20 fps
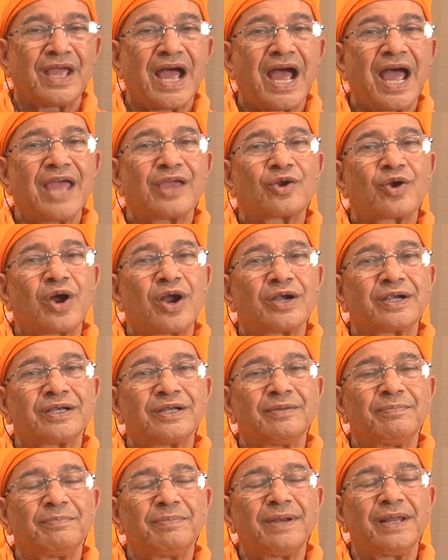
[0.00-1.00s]
I
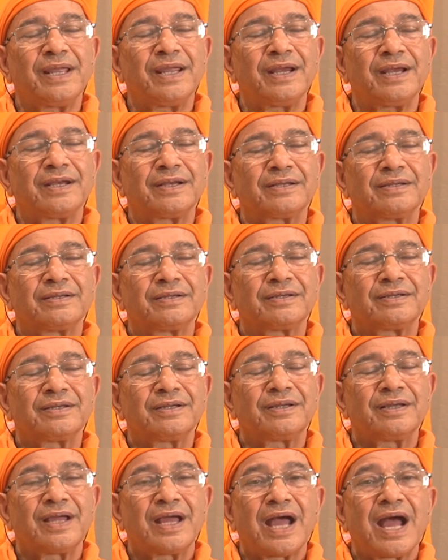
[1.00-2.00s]
contemplate.
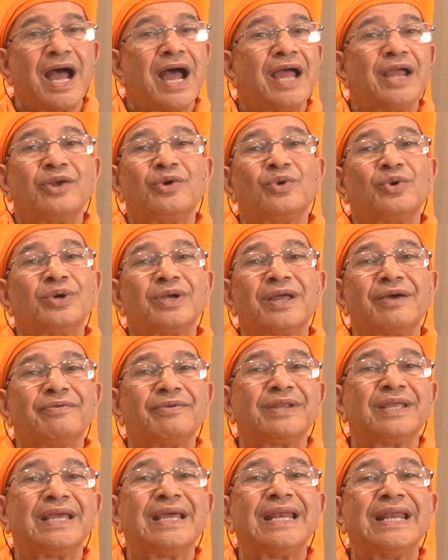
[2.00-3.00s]
I don't have
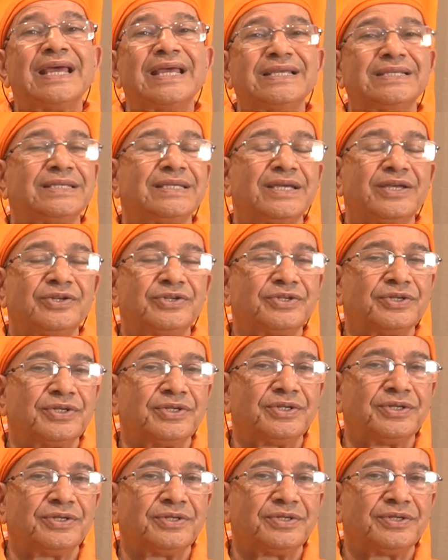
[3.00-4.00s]

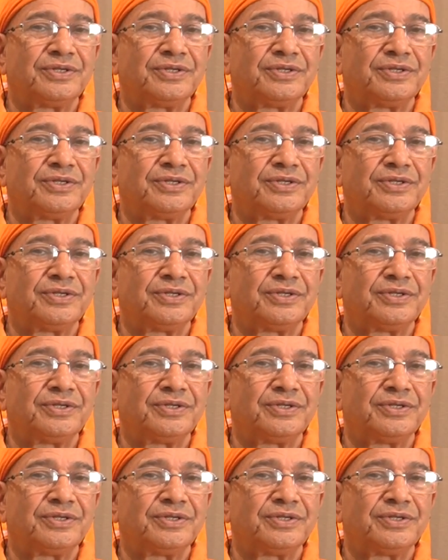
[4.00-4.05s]
realization.